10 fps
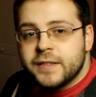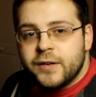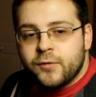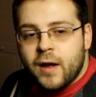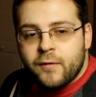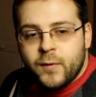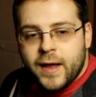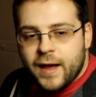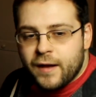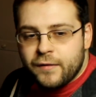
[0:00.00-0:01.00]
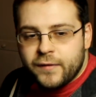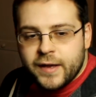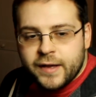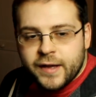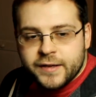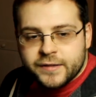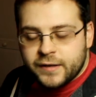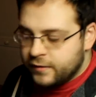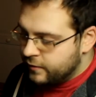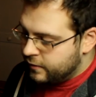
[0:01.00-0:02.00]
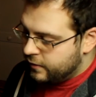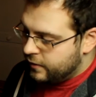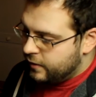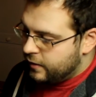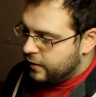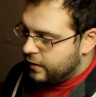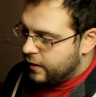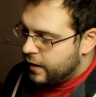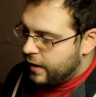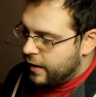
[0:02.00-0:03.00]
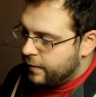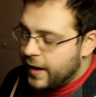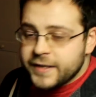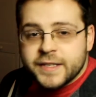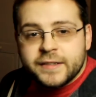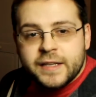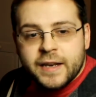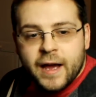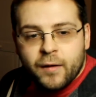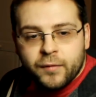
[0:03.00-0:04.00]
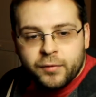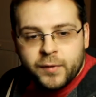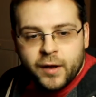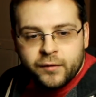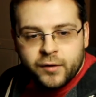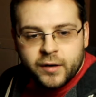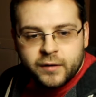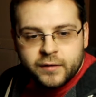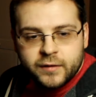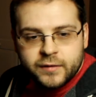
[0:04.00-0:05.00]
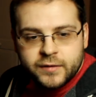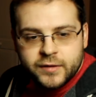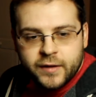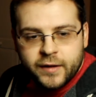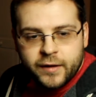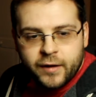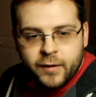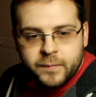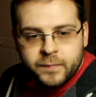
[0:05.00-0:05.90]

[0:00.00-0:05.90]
state drive, we have a Kingston uh, SSD now 300. So uh, there you go.